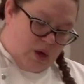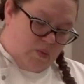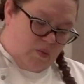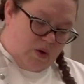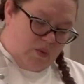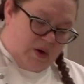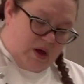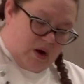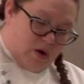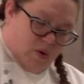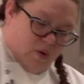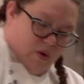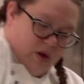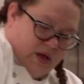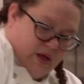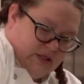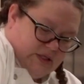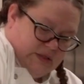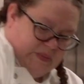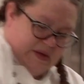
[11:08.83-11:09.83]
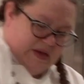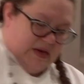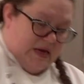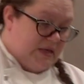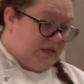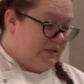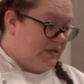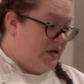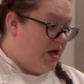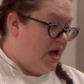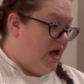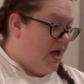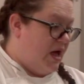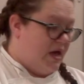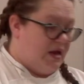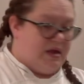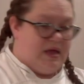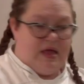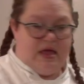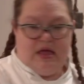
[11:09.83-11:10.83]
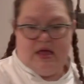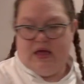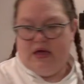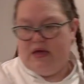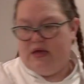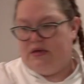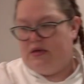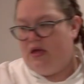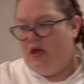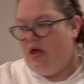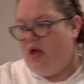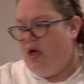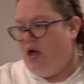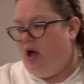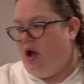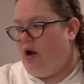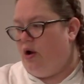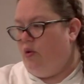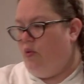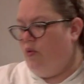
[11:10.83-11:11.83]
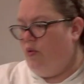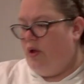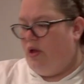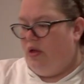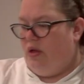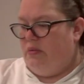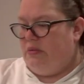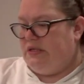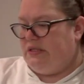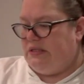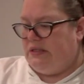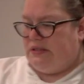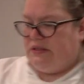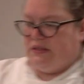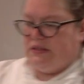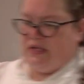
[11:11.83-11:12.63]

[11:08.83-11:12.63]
We want our oil to be nice and hot, and our oil, I'm going to set this